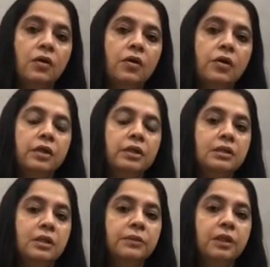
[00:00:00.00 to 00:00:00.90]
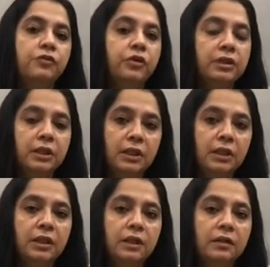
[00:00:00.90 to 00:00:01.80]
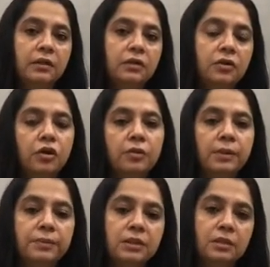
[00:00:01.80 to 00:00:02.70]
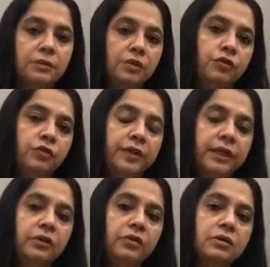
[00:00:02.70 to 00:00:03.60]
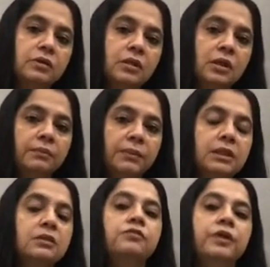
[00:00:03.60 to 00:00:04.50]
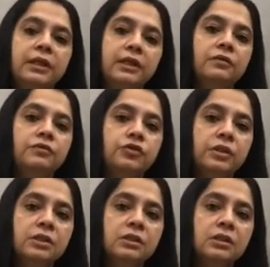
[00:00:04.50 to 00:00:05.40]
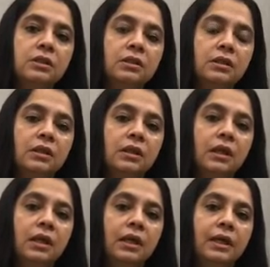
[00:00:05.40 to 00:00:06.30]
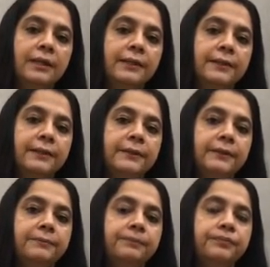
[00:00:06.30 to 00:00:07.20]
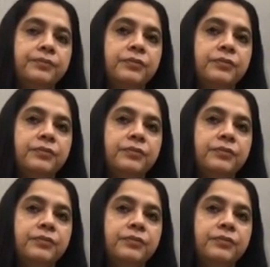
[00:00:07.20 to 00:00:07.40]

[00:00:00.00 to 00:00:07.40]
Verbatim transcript: or something for thinning hair or maybe something for weight loss but it's very individualistic and um,